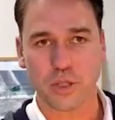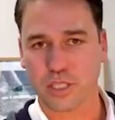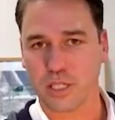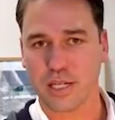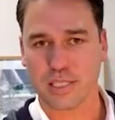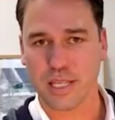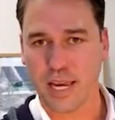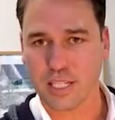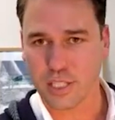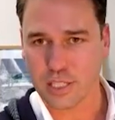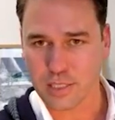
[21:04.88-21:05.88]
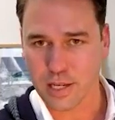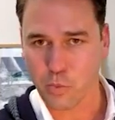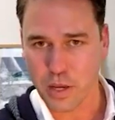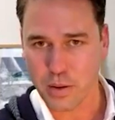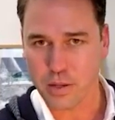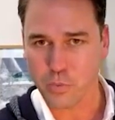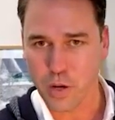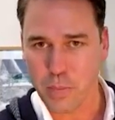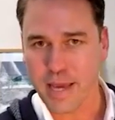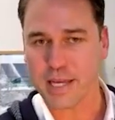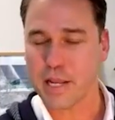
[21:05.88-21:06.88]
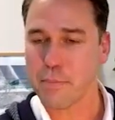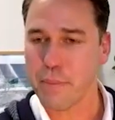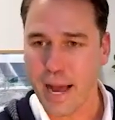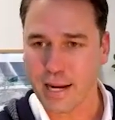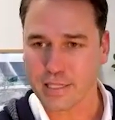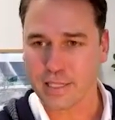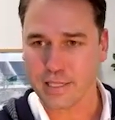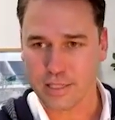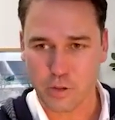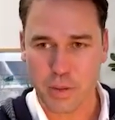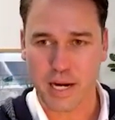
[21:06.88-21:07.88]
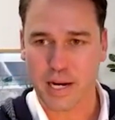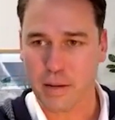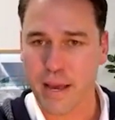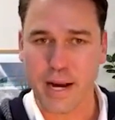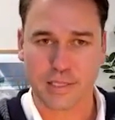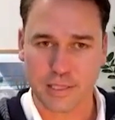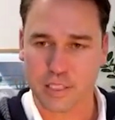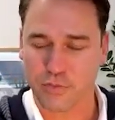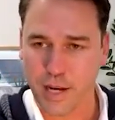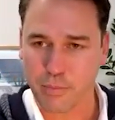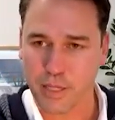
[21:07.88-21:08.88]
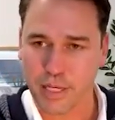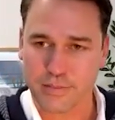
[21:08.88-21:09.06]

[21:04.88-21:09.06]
as agents. Like, we make an impact. You made an impact on this family,